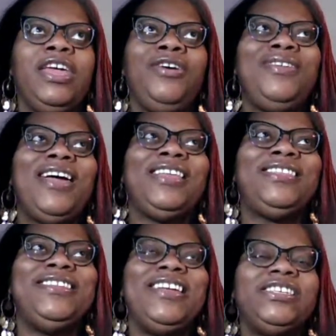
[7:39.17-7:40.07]
are
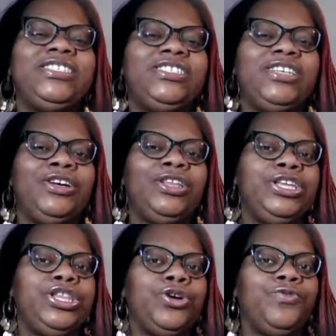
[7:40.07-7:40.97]
not necessarily
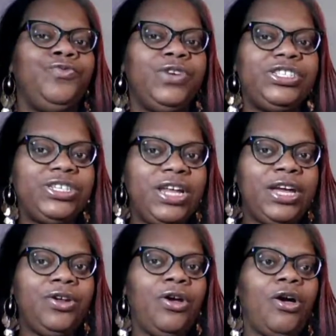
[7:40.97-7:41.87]
the
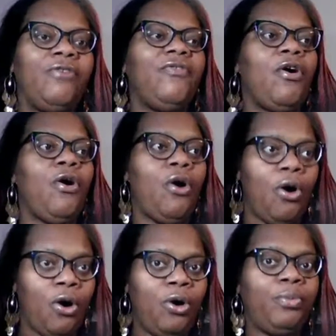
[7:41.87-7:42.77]
originator of
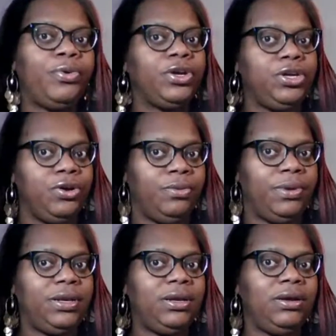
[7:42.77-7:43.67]
all
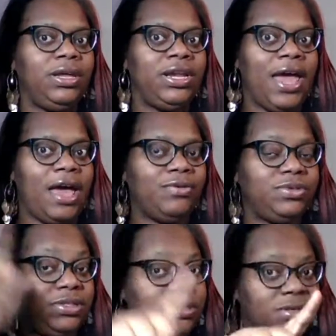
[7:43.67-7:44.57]
procurement in the
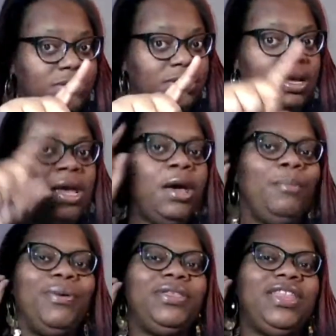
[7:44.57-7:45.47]
House,
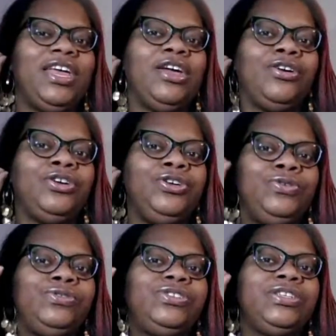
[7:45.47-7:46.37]
but they are
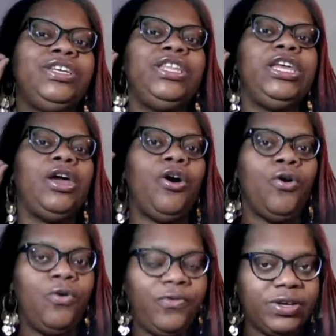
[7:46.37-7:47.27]
usually the
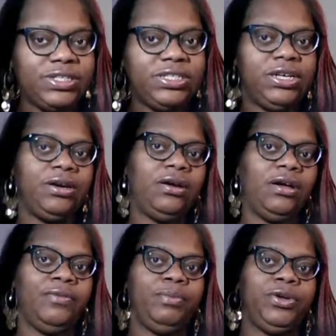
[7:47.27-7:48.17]
overseer
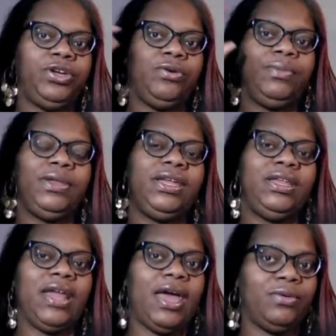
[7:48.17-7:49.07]
of procurement
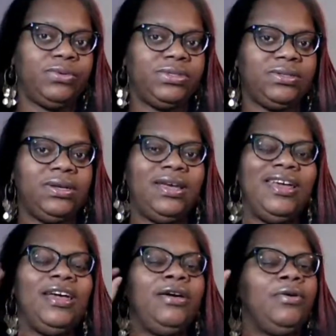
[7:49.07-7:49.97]
in the House.
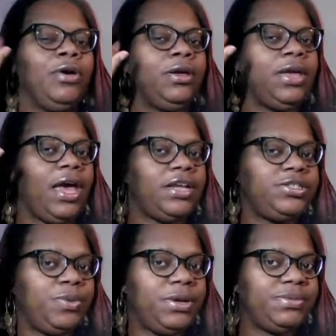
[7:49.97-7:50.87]

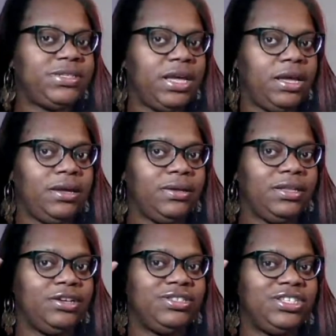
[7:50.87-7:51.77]
Catch what I'm saying.
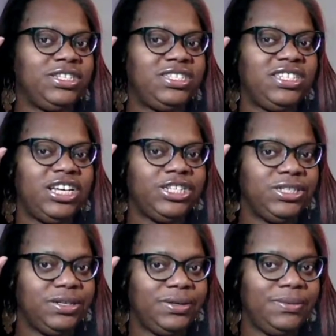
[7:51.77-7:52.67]
There's a
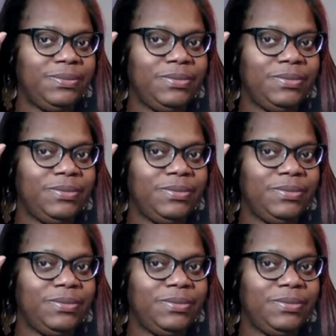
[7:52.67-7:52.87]
distinction.